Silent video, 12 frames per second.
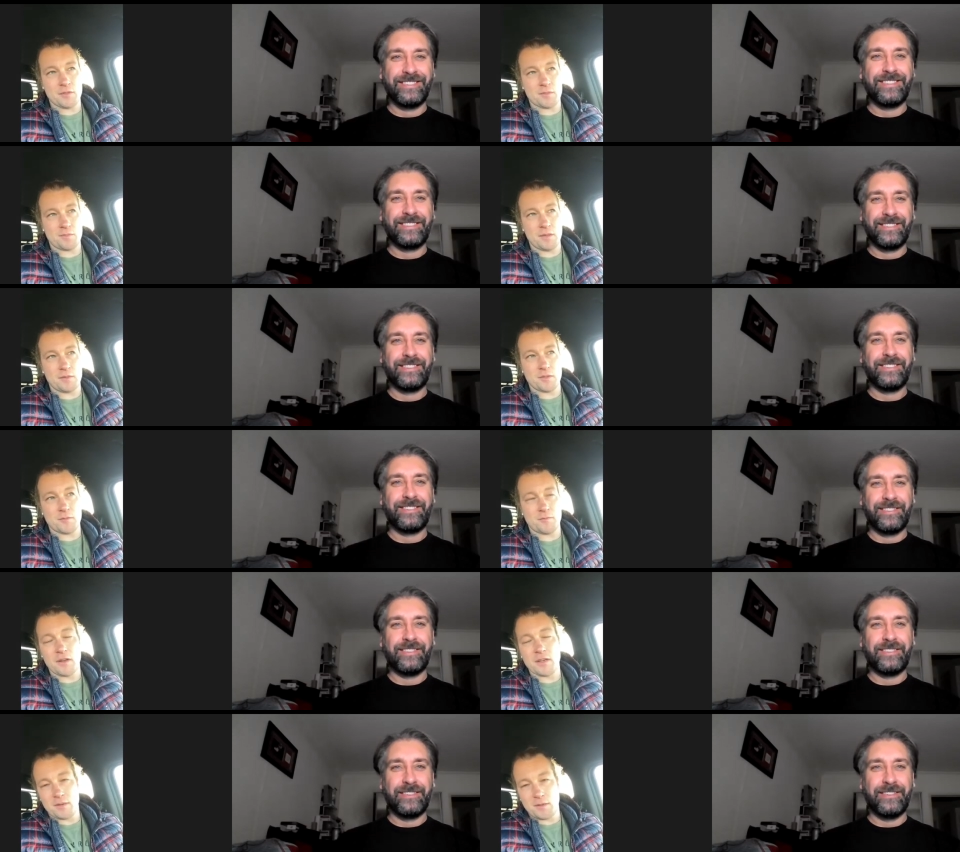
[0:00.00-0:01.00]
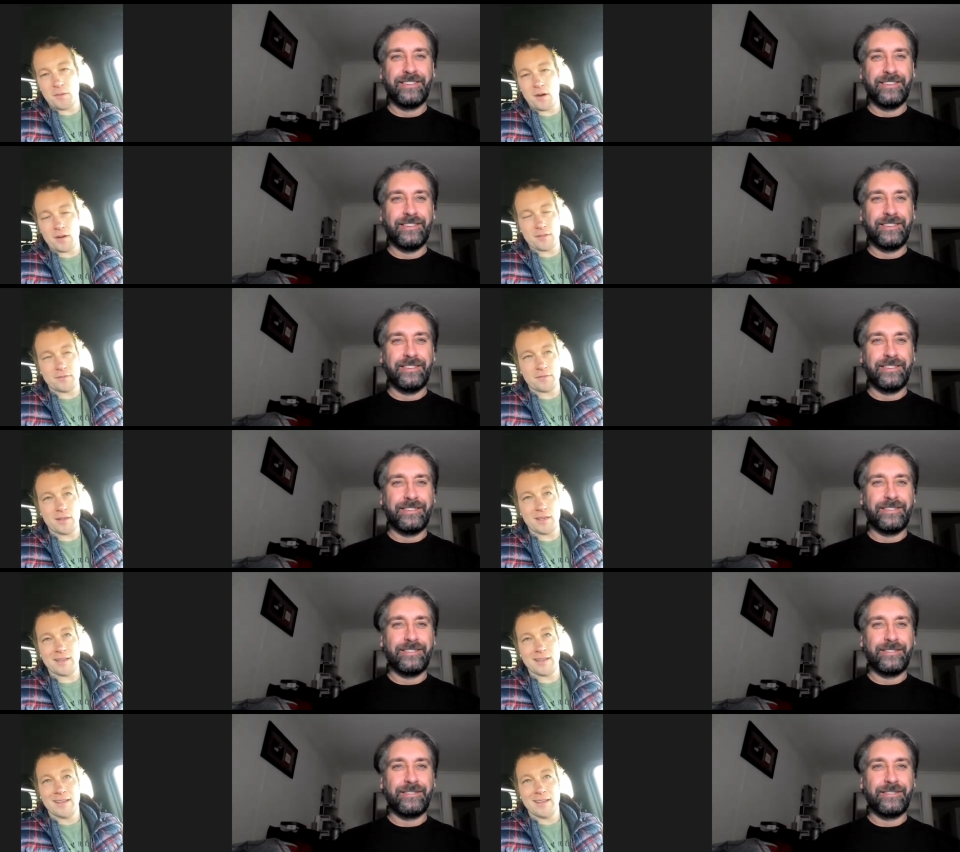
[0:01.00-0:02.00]
Speaker 1: it was it was fun to be part of
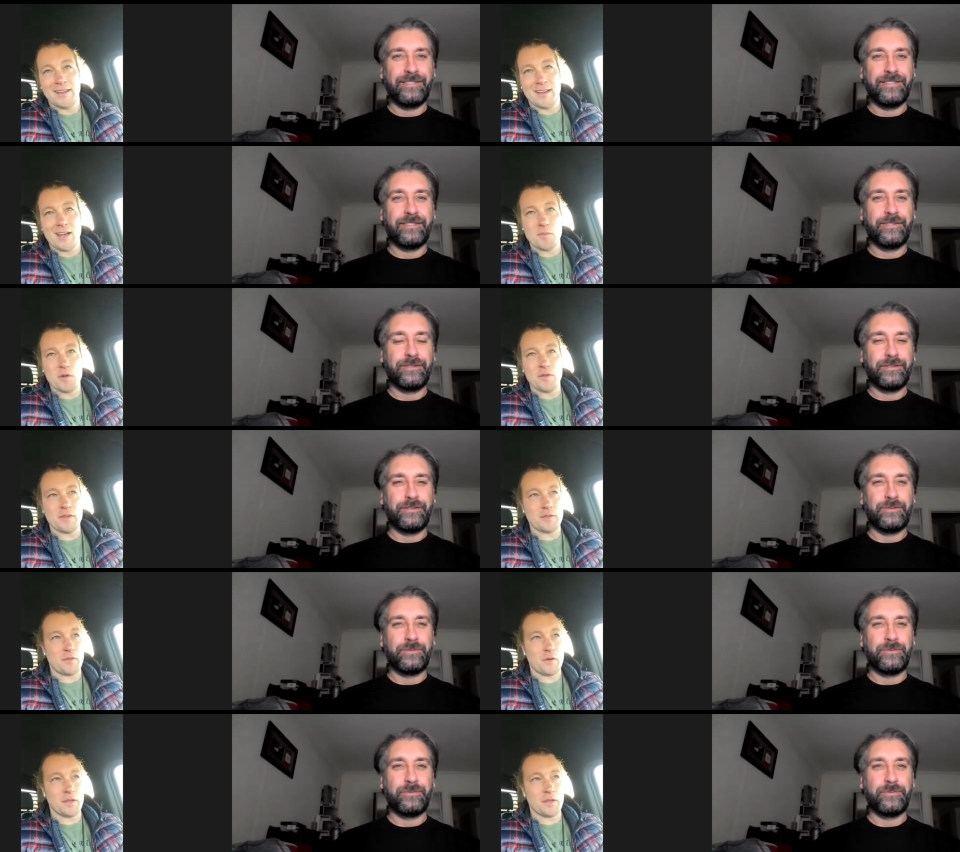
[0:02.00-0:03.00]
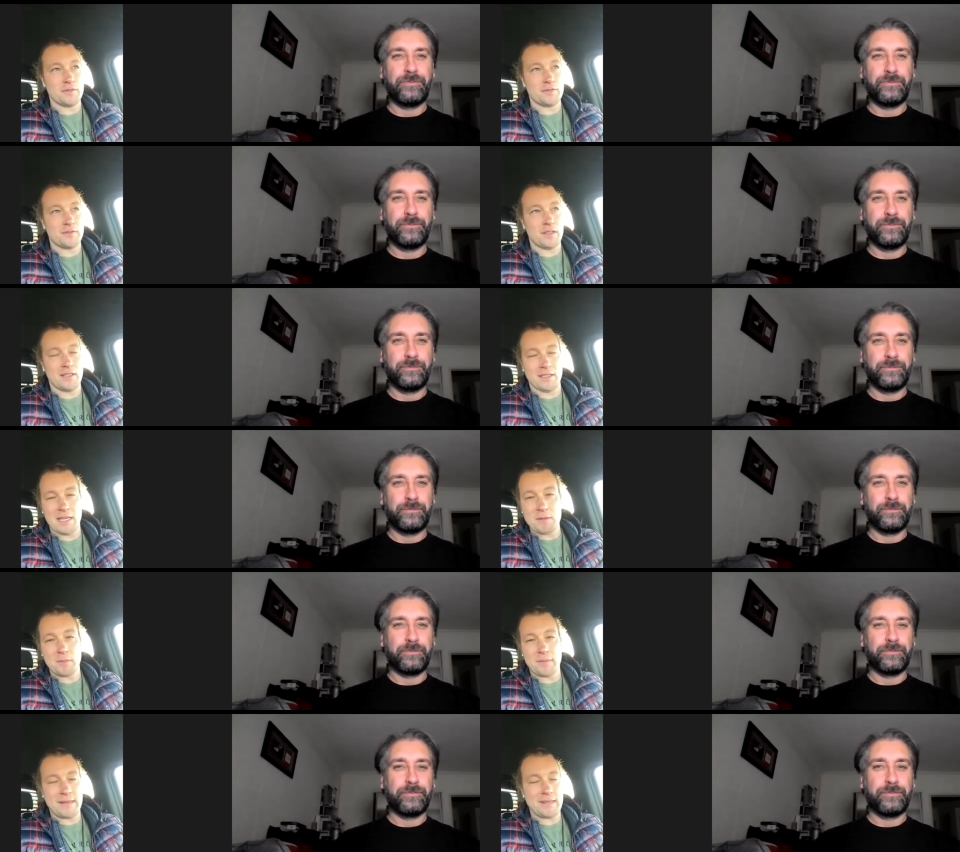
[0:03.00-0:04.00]
uh, a movie full of uh,
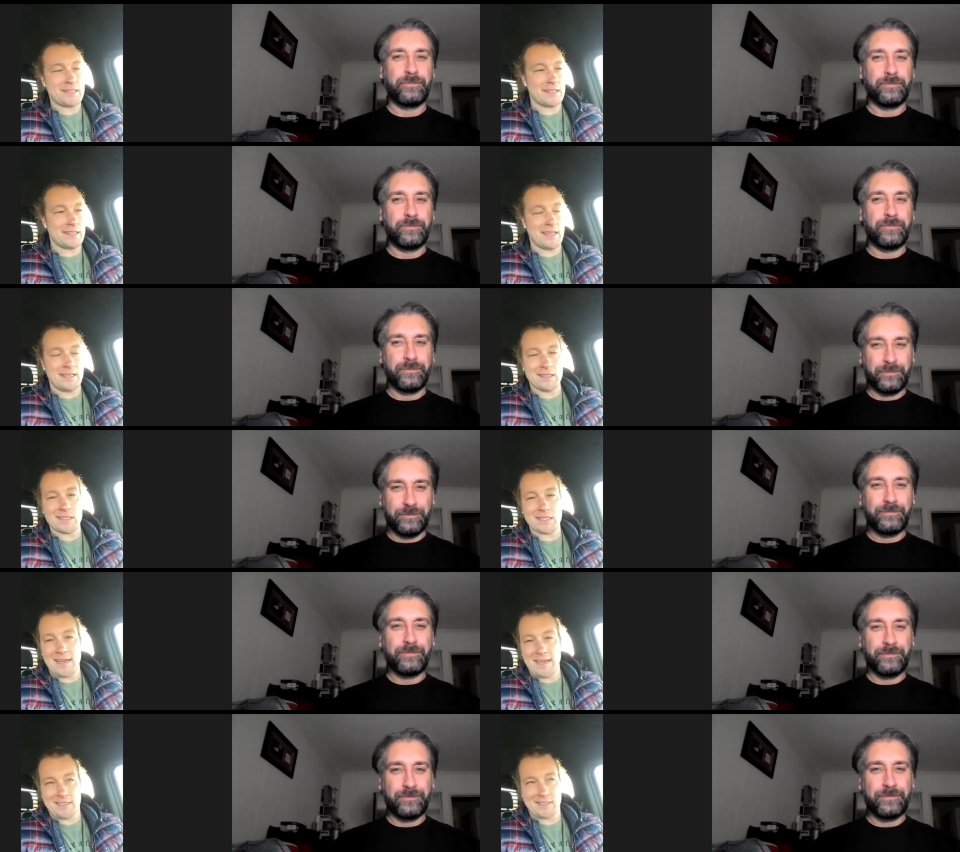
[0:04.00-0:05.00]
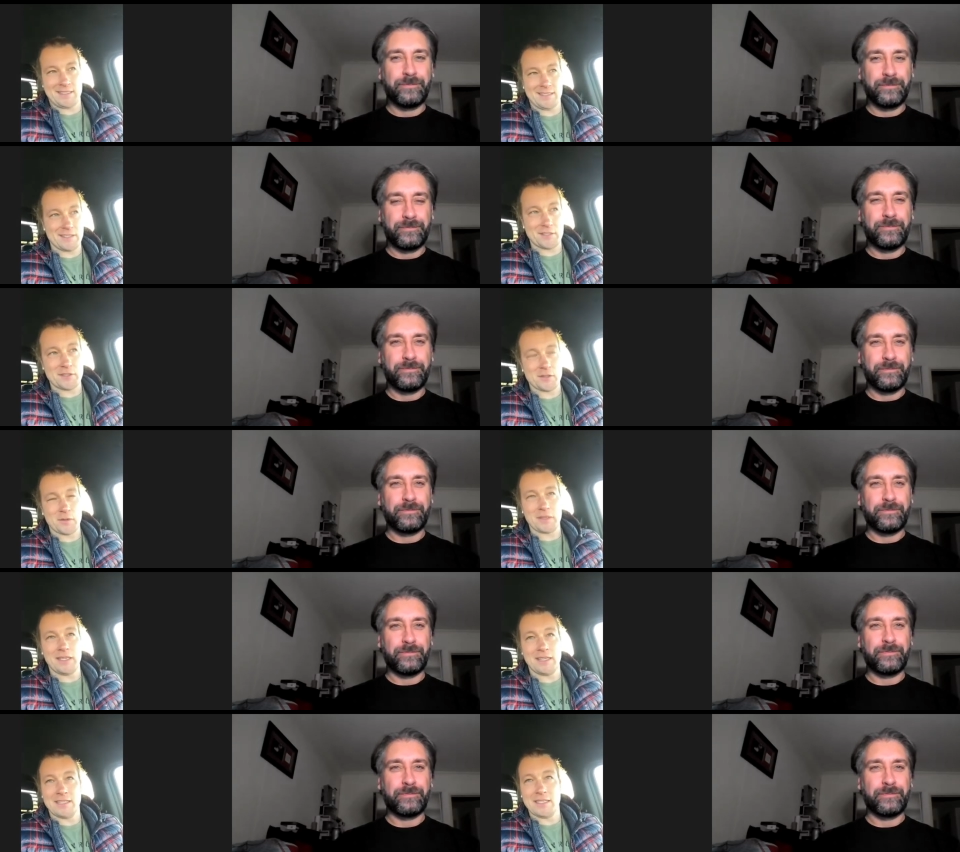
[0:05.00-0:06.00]
label mates and and this cast and this
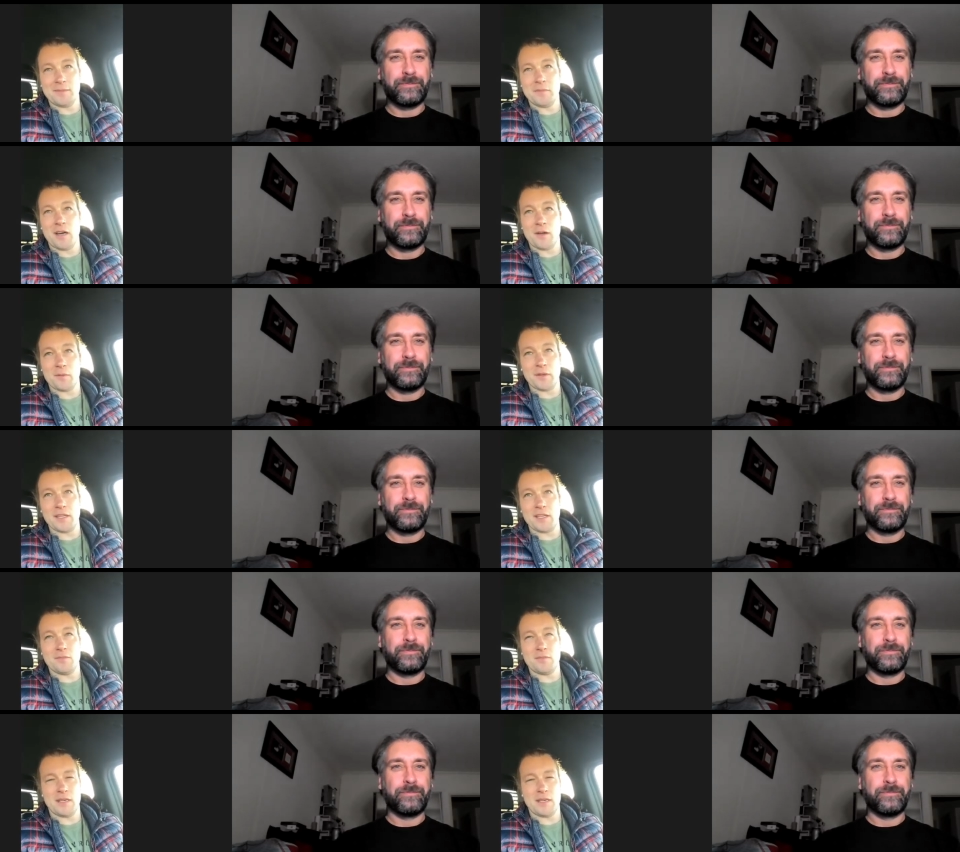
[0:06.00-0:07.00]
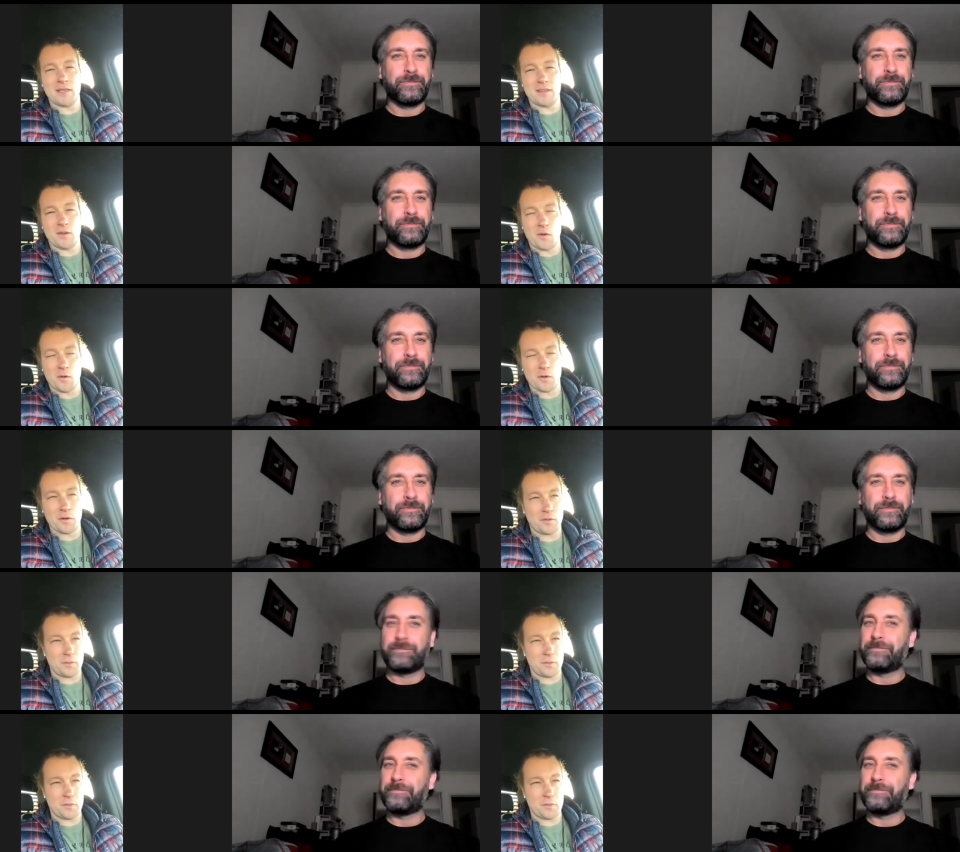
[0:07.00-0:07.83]
storyline. I'm not really a big horror